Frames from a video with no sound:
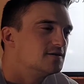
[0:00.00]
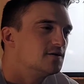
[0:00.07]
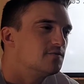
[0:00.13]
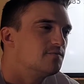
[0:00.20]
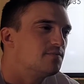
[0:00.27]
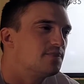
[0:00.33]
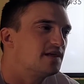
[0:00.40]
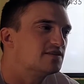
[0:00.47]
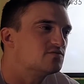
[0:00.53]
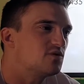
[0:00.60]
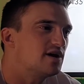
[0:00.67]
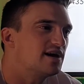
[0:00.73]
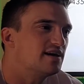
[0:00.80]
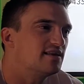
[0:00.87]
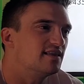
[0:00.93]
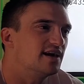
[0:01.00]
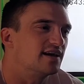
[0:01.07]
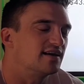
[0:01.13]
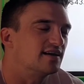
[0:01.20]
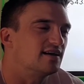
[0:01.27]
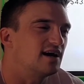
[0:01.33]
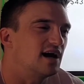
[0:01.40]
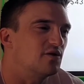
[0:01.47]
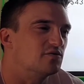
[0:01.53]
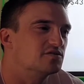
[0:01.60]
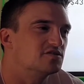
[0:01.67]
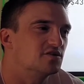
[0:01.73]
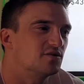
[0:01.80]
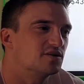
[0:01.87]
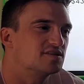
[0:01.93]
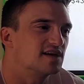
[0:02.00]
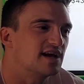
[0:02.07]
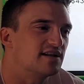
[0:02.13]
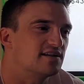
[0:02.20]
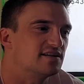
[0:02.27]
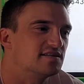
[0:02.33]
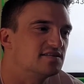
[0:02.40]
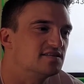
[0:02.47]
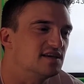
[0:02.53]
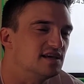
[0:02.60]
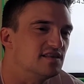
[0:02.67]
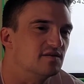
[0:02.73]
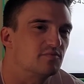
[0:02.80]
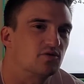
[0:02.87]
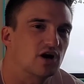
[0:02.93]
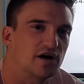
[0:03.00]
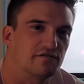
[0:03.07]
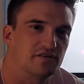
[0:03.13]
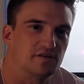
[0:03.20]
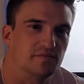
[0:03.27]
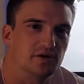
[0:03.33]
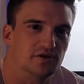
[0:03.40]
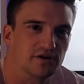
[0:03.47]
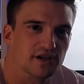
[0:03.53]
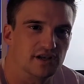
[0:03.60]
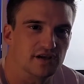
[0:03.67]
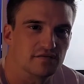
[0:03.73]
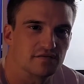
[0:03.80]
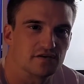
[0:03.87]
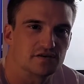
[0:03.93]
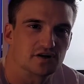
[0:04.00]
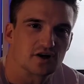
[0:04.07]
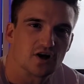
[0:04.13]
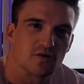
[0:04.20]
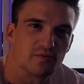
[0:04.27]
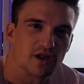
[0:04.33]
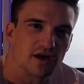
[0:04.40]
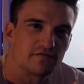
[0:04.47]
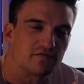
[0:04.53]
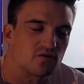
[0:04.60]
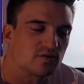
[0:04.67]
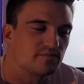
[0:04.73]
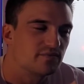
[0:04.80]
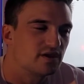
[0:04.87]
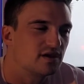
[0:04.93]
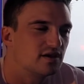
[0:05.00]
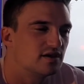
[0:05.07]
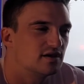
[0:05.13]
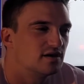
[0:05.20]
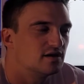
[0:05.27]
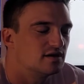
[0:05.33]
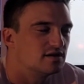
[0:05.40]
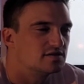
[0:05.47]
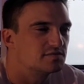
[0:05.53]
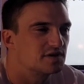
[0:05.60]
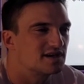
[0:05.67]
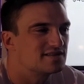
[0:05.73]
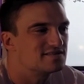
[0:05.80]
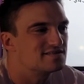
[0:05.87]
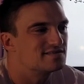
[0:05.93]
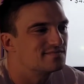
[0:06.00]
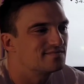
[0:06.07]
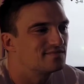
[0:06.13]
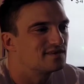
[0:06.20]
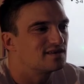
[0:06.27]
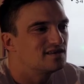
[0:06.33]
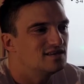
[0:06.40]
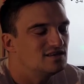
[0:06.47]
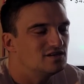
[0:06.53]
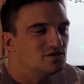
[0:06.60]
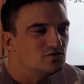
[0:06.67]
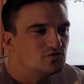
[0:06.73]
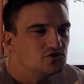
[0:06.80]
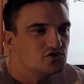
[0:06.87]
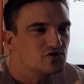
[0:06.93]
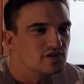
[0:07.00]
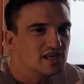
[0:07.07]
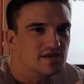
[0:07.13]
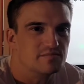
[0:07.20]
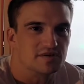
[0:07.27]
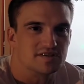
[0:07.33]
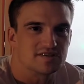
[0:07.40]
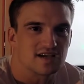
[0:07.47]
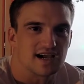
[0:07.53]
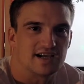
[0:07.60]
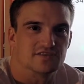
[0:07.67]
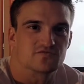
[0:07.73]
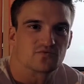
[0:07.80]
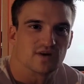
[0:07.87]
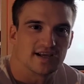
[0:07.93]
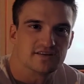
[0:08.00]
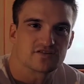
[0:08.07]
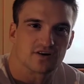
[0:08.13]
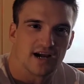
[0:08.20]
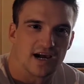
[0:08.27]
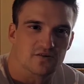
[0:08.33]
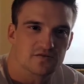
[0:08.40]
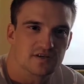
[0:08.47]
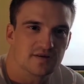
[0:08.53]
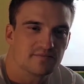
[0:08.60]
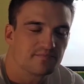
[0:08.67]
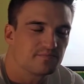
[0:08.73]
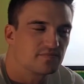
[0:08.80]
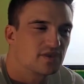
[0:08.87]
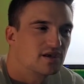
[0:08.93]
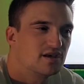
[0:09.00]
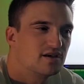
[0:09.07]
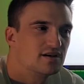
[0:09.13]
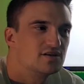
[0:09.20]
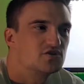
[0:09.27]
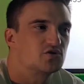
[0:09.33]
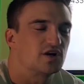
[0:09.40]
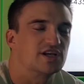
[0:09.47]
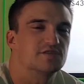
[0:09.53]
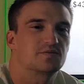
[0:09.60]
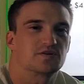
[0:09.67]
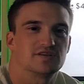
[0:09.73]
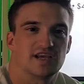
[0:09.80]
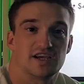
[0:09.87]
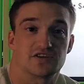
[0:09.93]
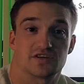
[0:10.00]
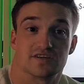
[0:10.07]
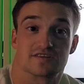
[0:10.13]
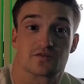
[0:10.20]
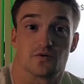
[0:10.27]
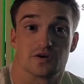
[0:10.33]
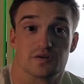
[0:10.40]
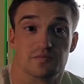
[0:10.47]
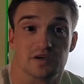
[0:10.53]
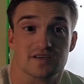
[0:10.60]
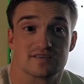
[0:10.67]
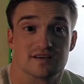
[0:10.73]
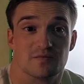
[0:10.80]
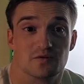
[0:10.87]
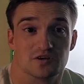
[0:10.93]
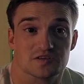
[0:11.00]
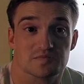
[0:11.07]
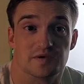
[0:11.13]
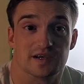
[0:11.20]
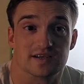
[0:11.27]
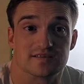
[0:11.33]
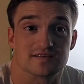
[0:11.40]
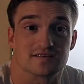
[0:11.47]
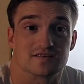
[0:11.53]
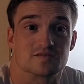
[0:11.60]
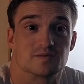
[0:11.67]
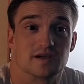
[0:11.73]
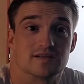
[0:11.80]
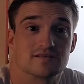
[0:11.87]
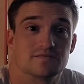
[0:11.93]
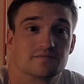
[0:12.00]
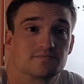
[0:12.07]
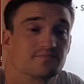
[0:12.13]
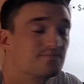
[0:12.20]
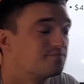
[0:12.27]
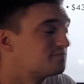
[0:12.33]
So that's why I was so excited to see the profitability of the Turo platform. It's because usually besides rent or housing, transportation is going to be someone's biggest expense.